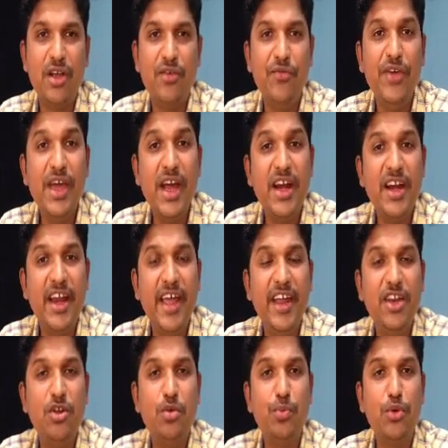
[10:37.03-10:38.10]
We are
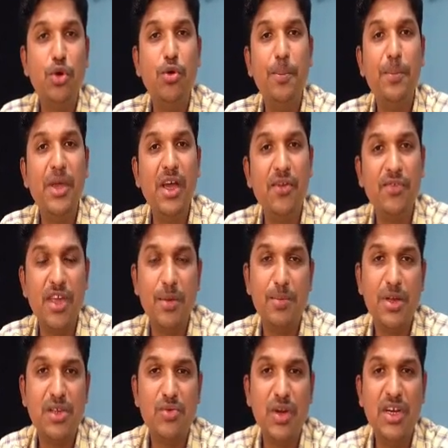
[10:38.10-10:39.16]
trying to prove p of k
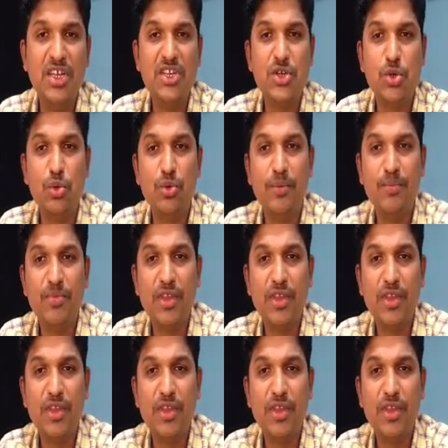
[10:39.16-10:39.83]
plus 1 is true.